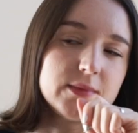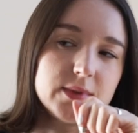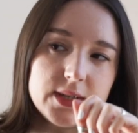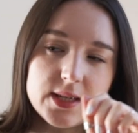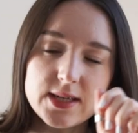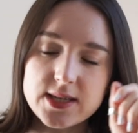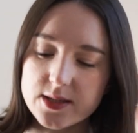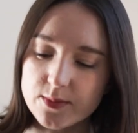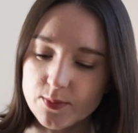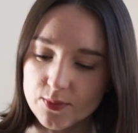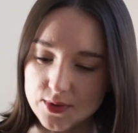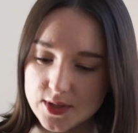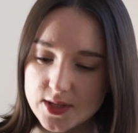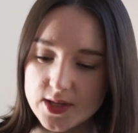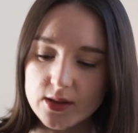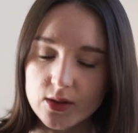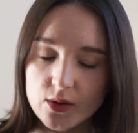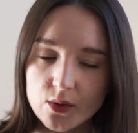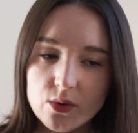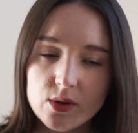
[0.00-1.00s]
It is
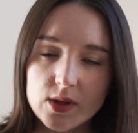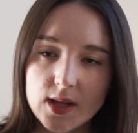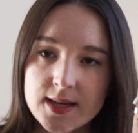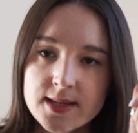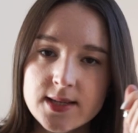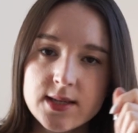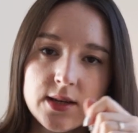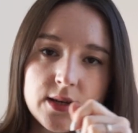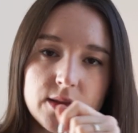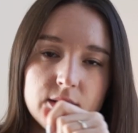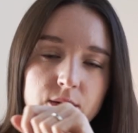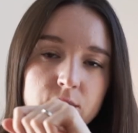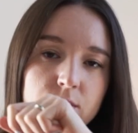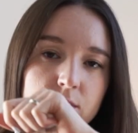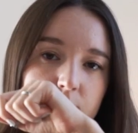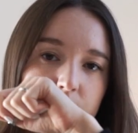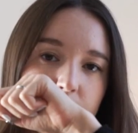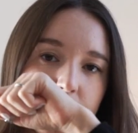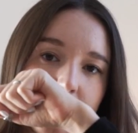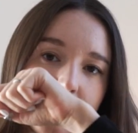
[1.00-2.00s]
pretty long lasting
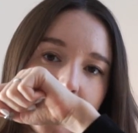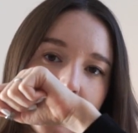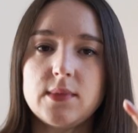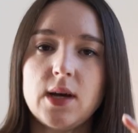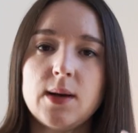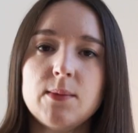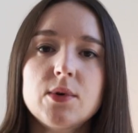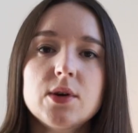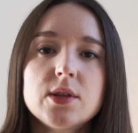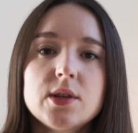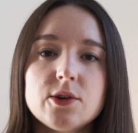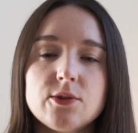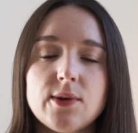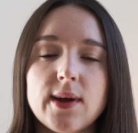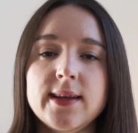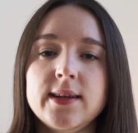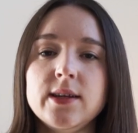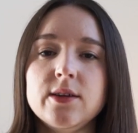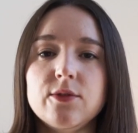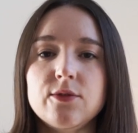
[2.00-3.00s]
though. I'm gonna
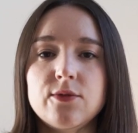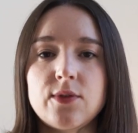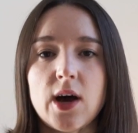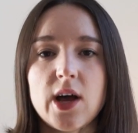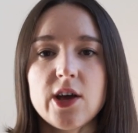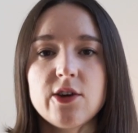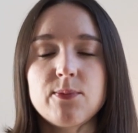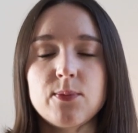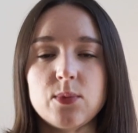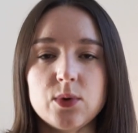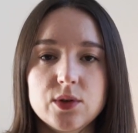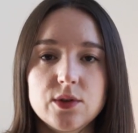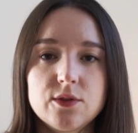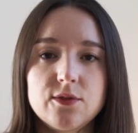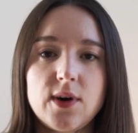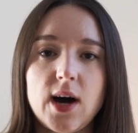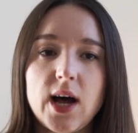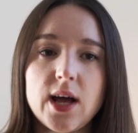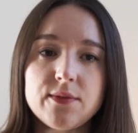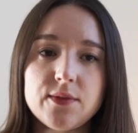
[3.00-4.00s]
rate it
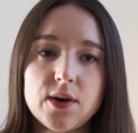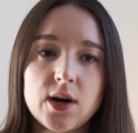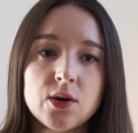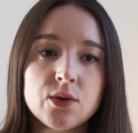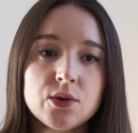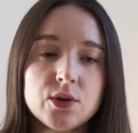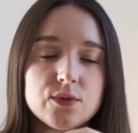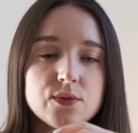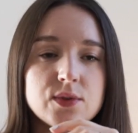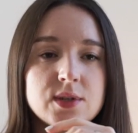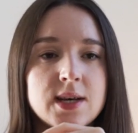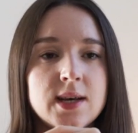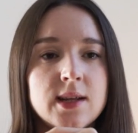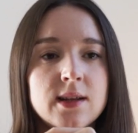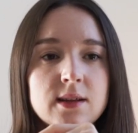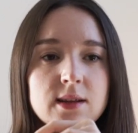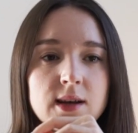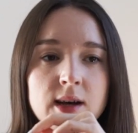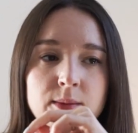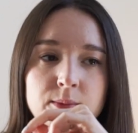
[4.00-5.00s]
5.5 out of
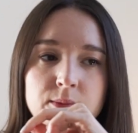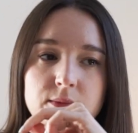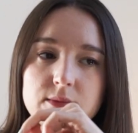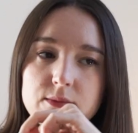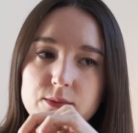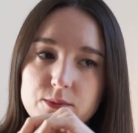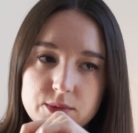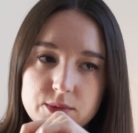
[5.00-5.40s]
10. I'm